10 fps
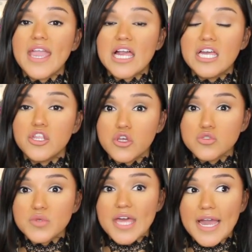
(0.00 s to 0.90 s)
And
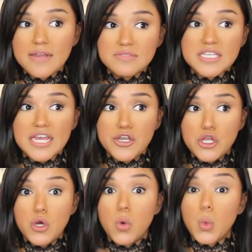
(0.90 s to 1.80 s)
those were the items that I
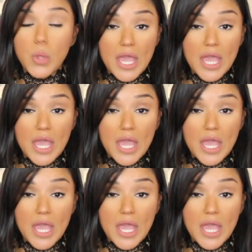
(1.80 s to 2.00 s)
know